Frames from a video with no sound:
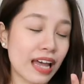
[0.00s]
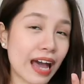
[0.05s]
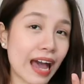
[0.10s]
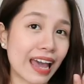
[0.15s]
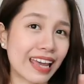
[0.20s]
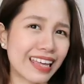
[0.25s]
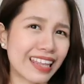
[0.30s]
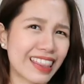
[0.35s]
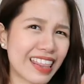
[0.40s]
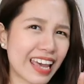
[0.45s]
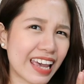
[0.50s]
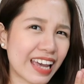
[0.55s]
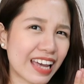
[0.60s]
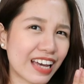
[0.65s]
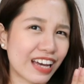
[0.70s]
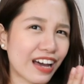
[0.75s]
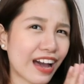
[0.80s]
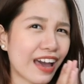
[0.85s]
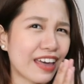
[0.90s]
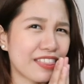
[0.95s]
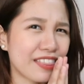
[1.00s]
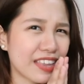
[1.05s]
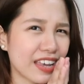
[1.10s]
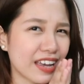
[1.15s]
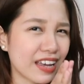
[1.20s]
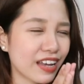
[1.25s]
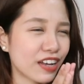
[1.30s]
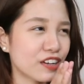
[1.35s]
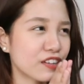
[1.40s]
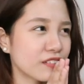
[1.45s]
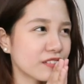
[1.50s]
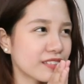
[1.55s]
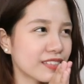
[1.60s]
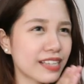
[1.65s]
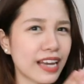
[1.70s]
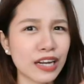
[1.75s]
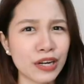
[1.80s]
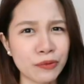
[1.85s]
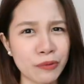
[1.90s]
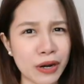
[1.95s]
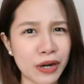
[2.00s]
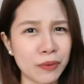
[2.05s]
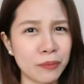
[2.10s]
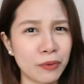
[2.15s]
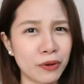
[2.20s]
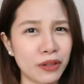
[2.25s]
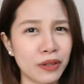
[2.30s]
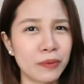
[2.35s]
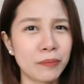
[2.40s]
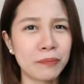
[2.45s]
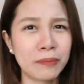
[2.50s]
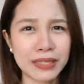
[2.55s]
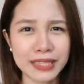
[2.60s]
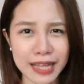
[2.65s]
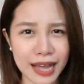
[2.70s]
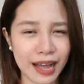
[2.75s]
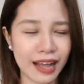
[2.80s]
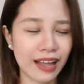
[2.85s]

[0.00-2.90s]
I think. Sana wearable. But